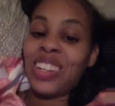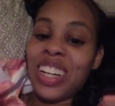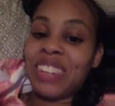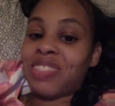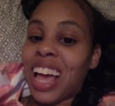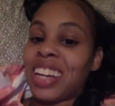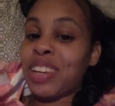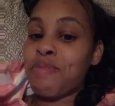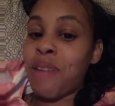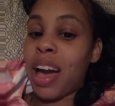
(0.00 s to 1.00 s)
loves, I
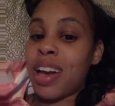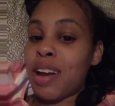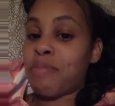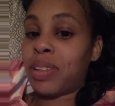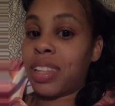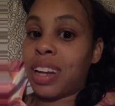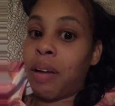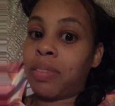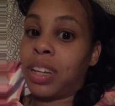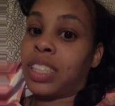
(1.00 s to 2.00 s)
did my hair, but then
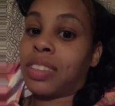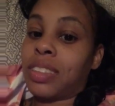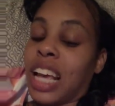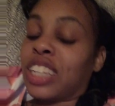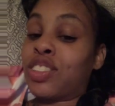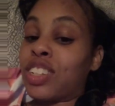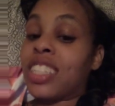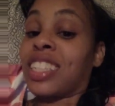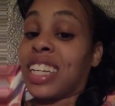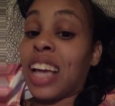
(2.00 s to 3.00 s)
as you
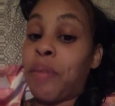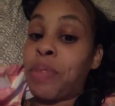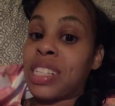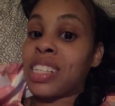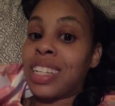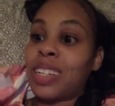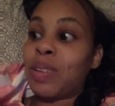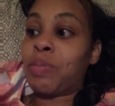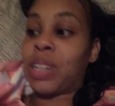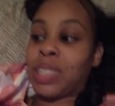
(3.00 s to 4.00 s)
can see, I'm messing it
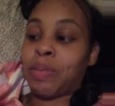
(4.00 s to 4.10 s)
up because